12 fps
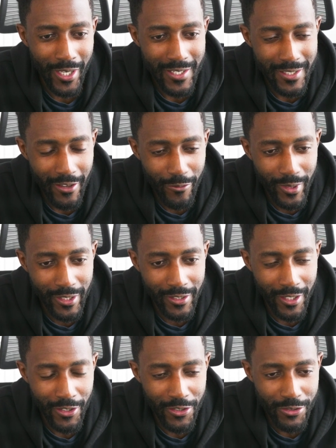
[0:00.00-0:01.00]
guys have been
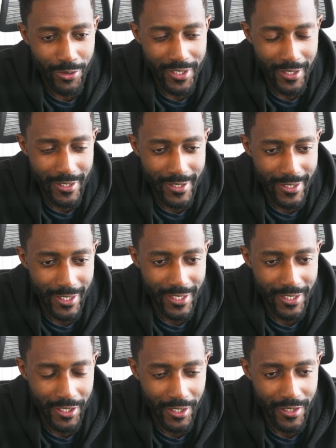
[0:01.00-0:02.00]
in the industry since
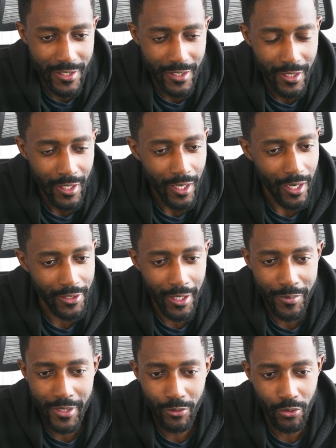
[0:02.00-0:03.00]
6 years,
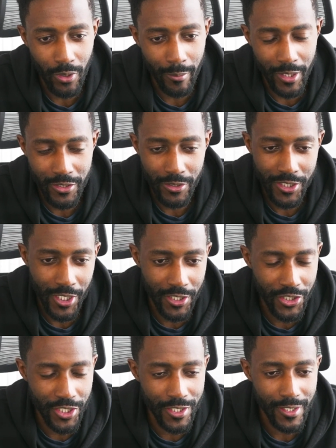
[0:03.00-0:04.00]
adapting to Amazon
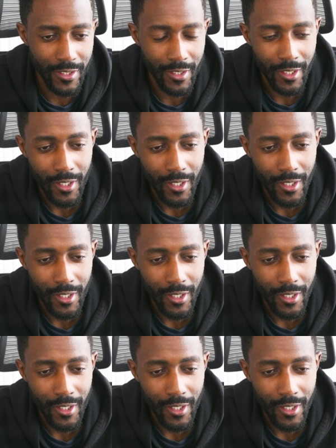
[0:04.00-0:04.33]
changes.